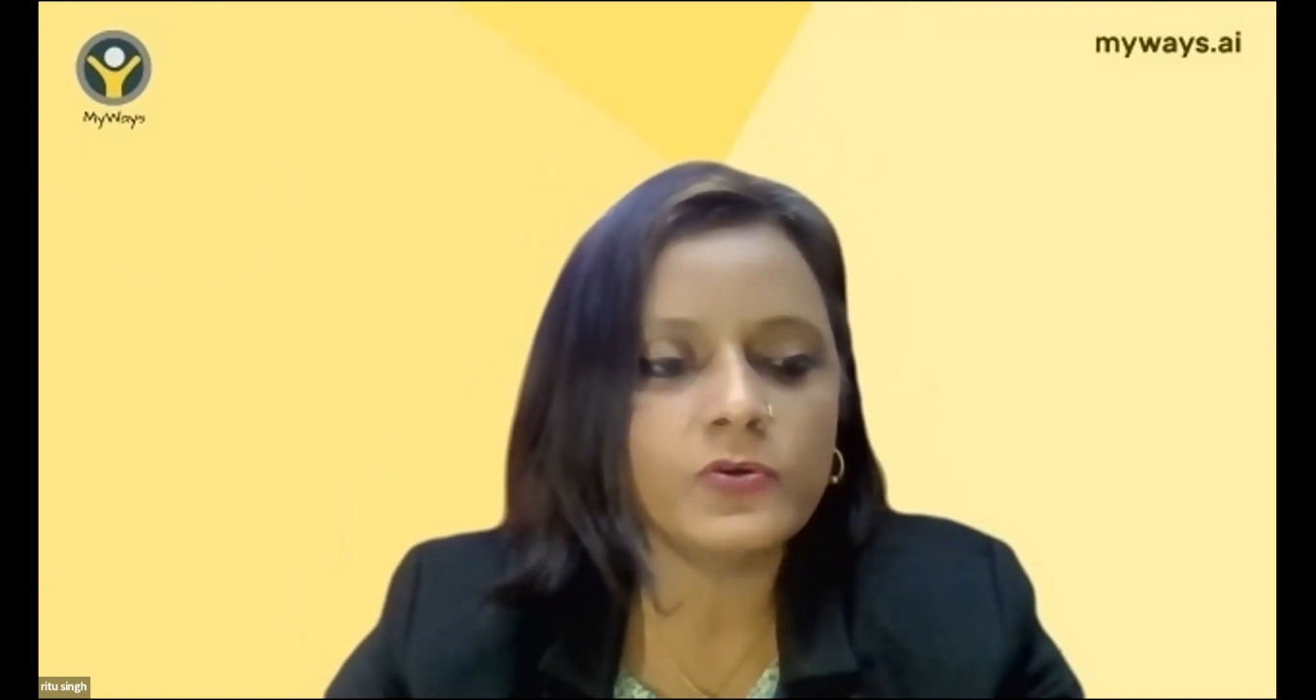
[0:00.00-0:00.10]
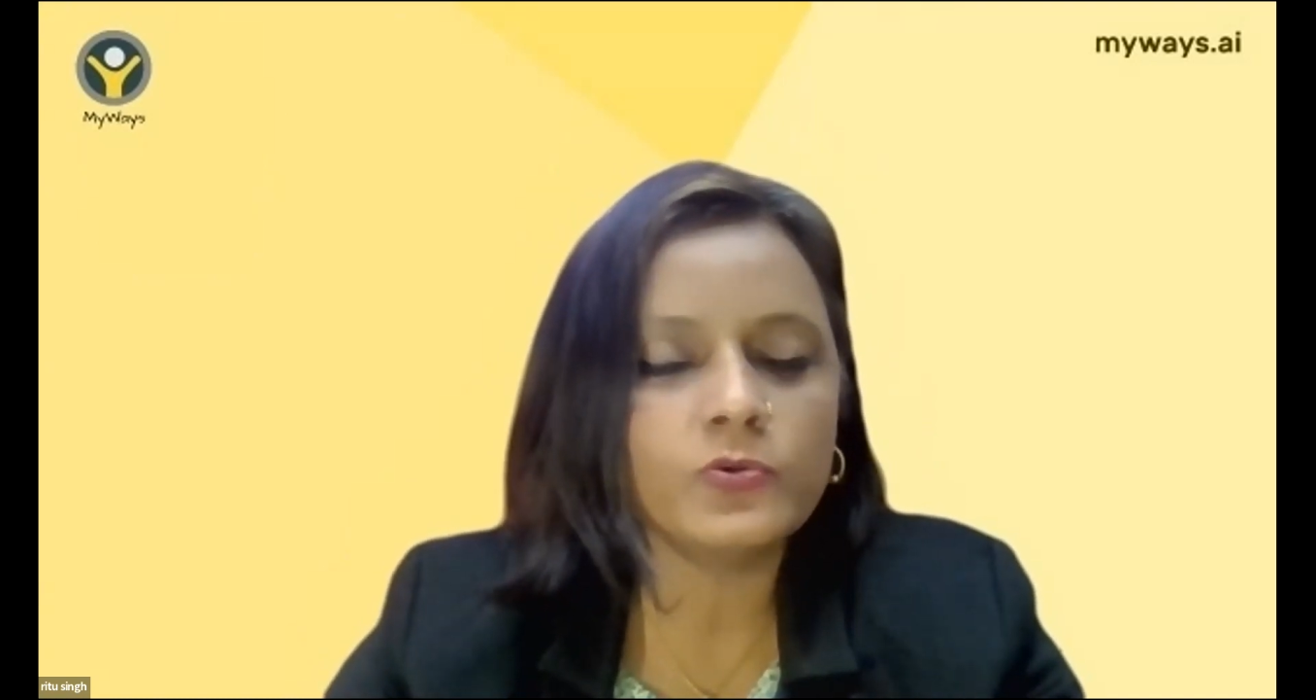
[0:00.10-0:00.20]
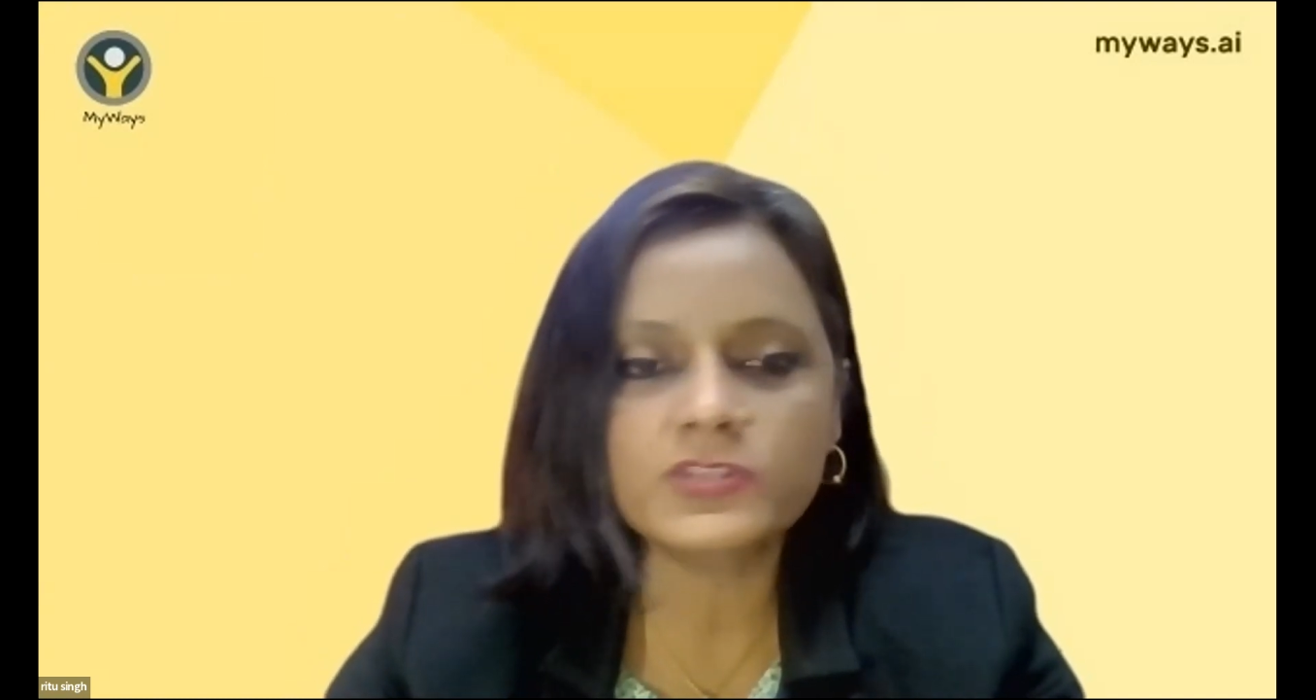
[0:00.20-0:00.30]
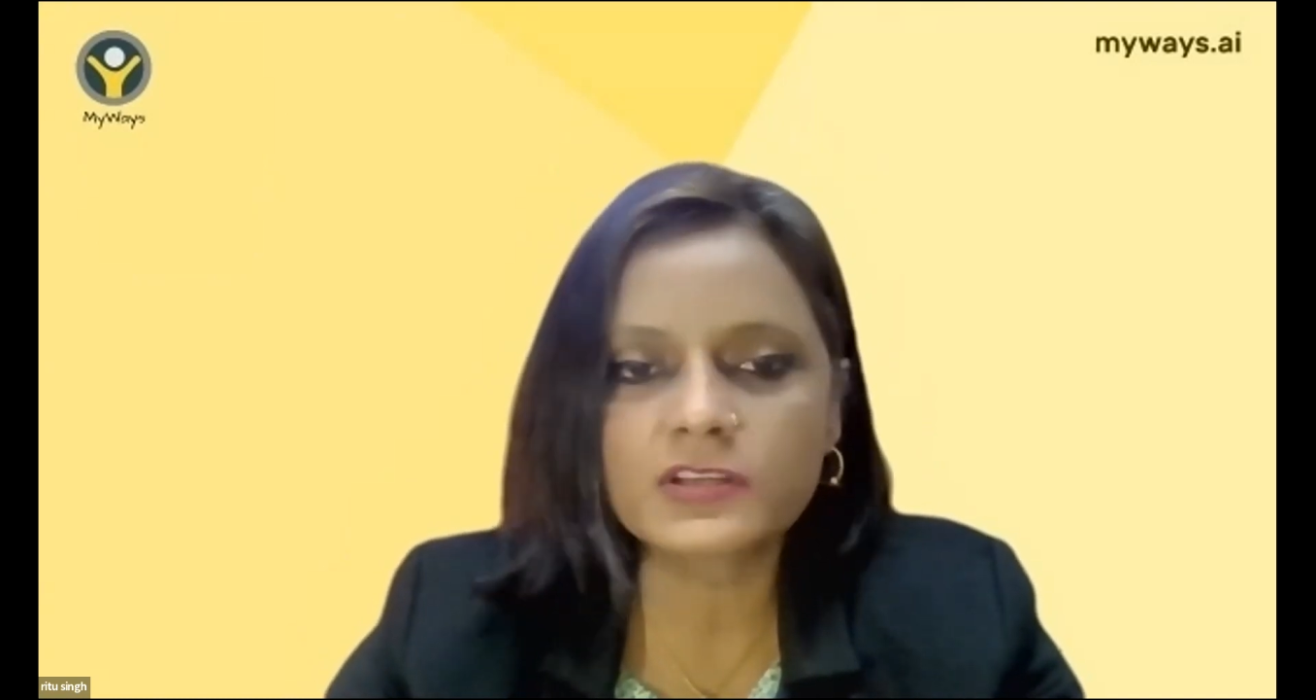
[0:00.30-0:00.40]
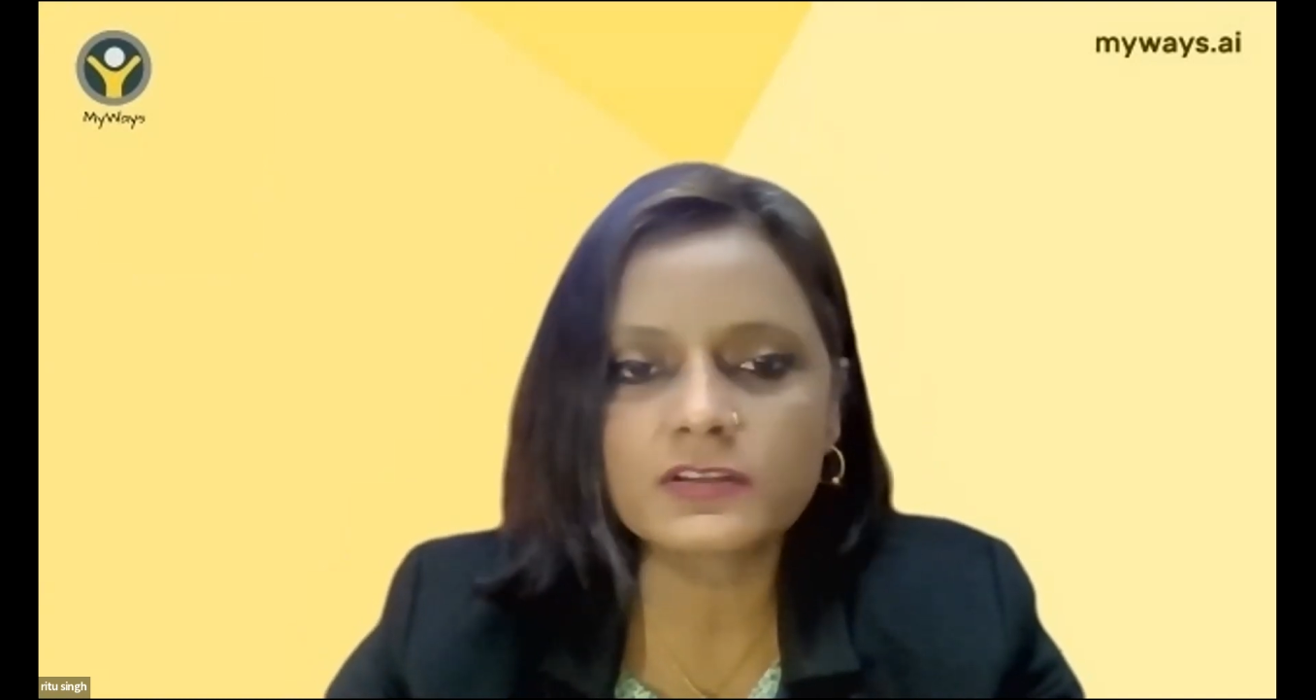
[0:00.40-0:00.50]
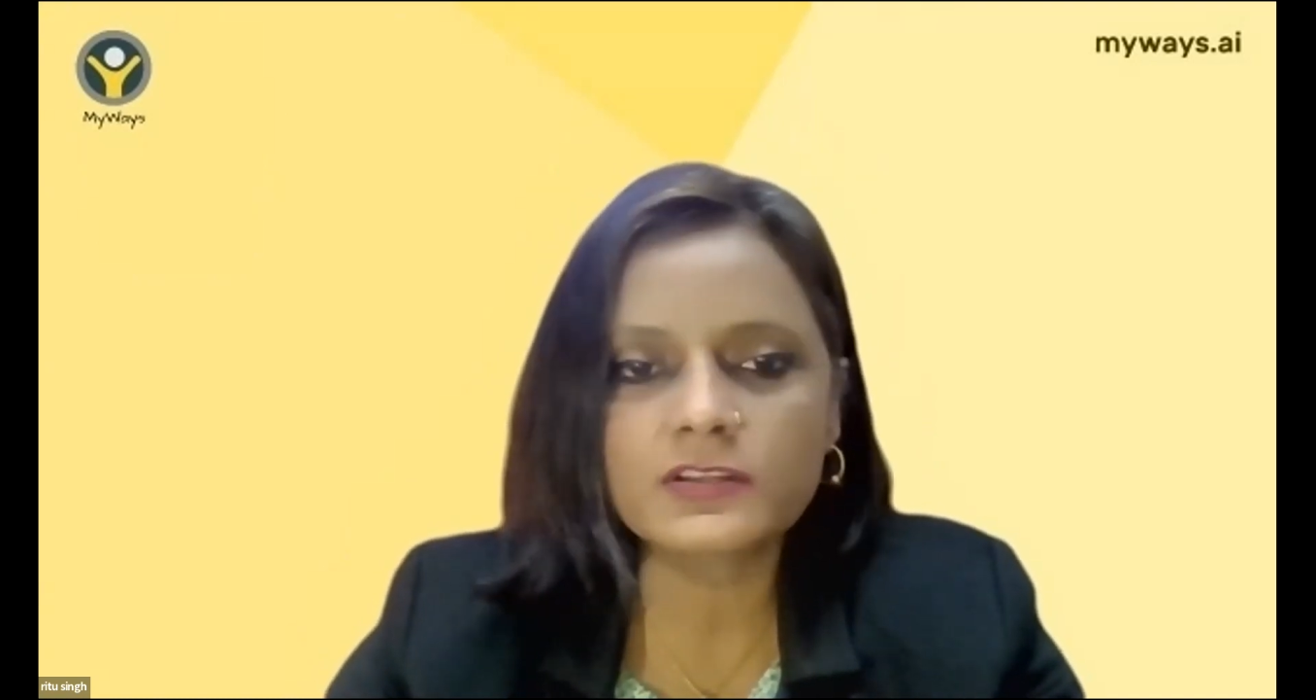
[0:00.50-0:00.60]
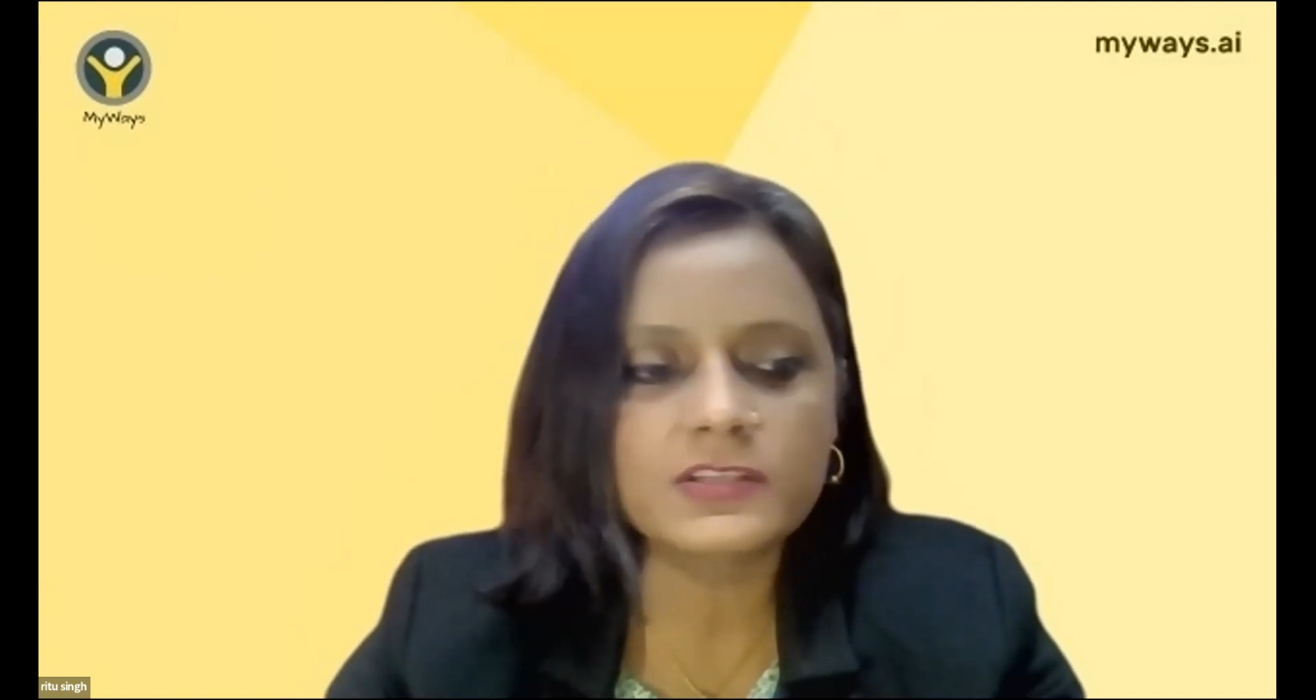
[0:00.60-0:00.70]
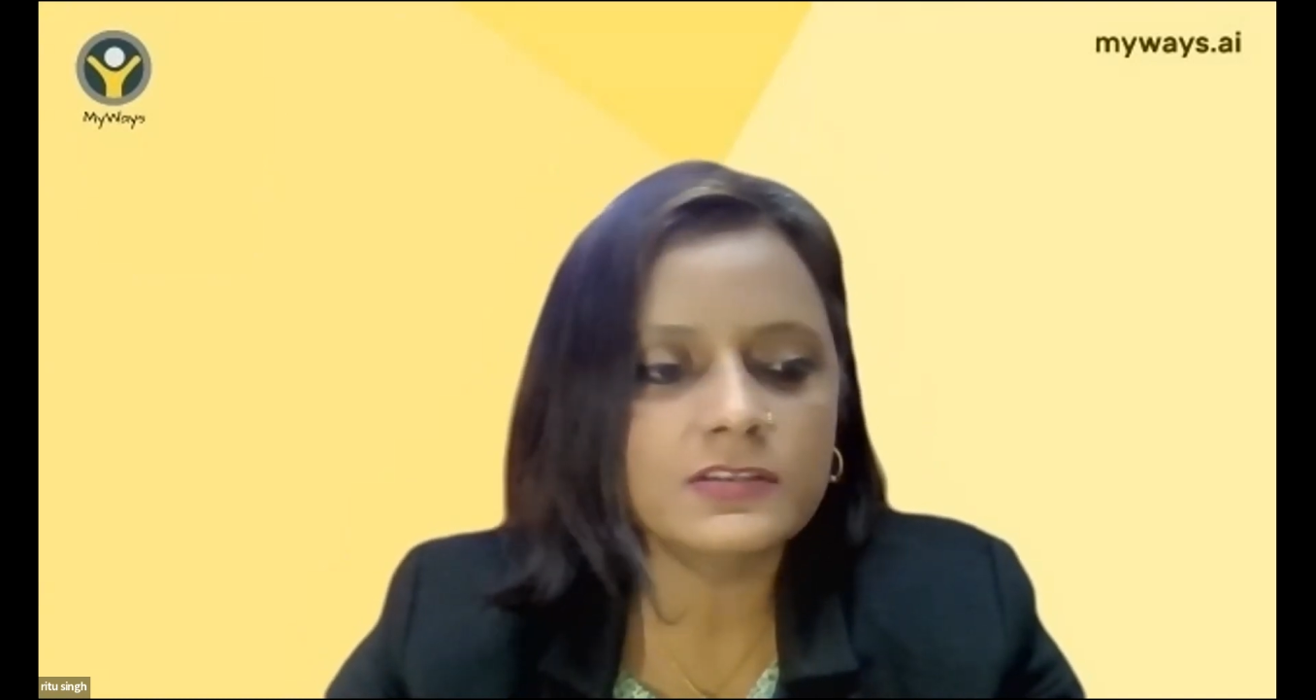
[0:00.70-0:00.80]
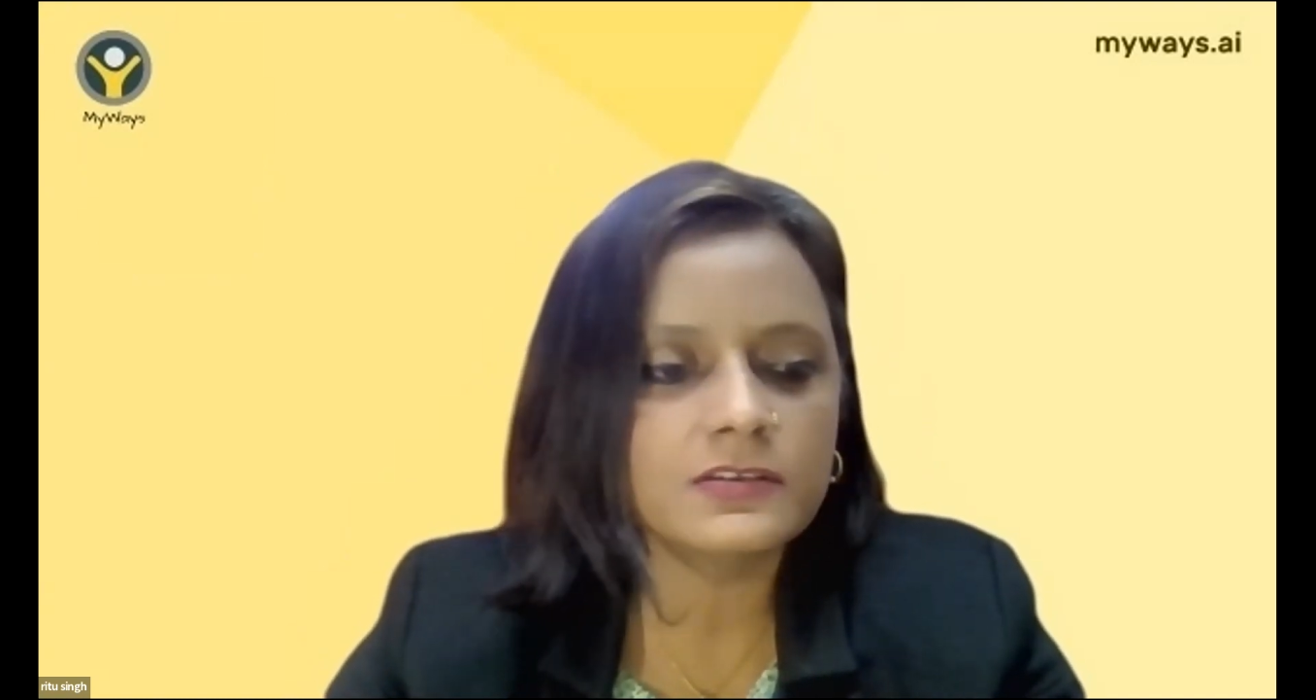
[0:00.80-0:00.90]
hosting this